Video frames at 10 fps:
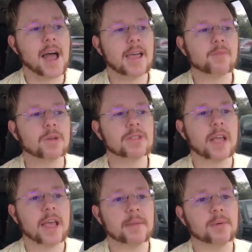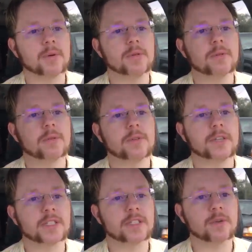I was able.
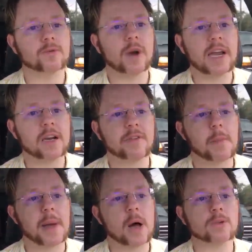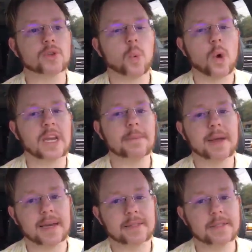This is a rate of about
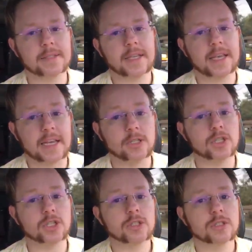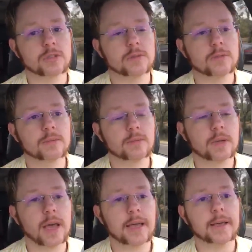20 minutes each.
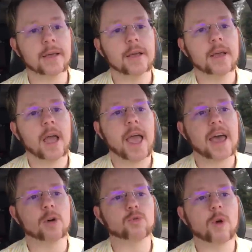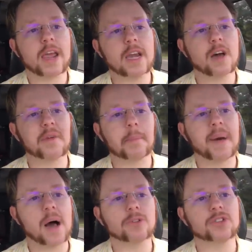Okay, at a rate of
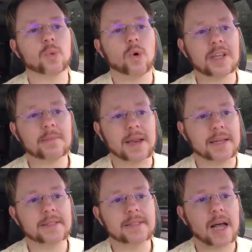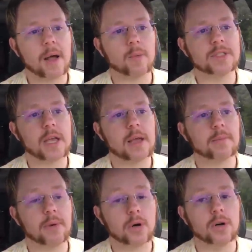about 20 minutes,
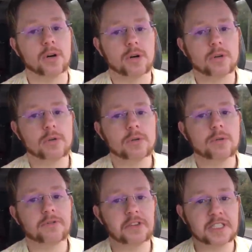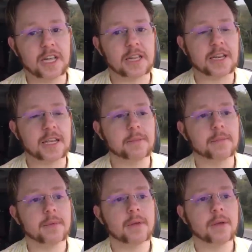per facility,
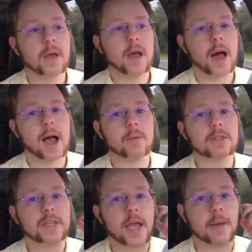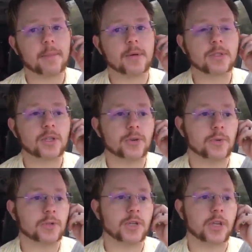I was able to
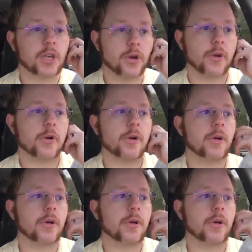secure